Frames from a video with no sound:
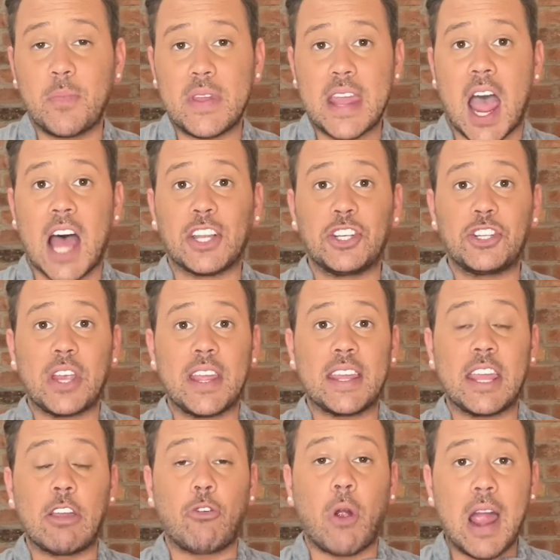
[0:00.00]
to be on
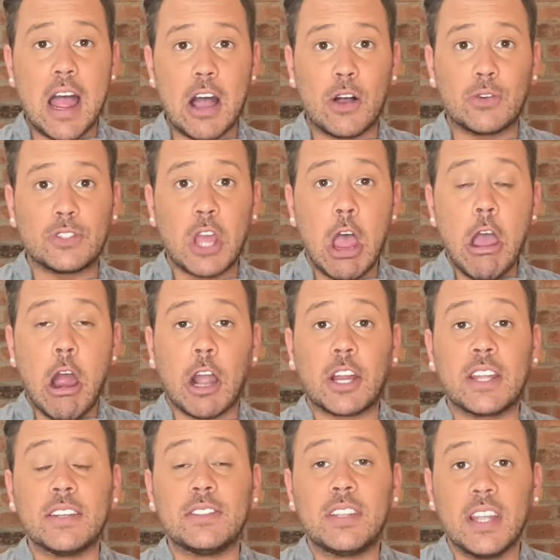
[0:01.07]
shaky ground
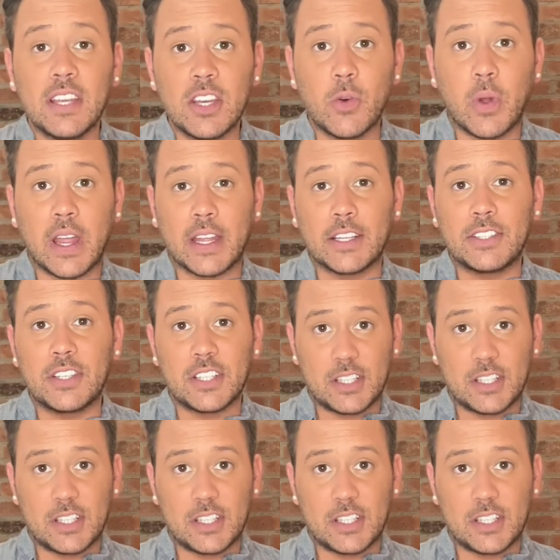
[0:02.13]
are continuing to